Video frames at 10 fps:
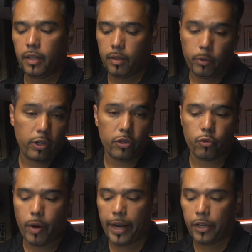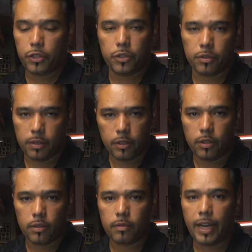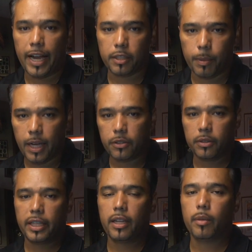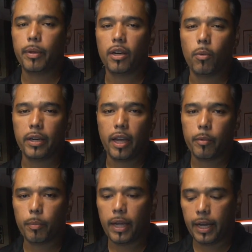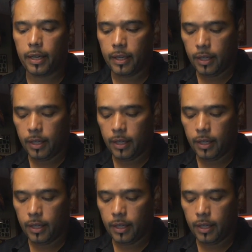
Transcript: And then when you just rack, you just use 9 spots or 10 depending on what game you're playing.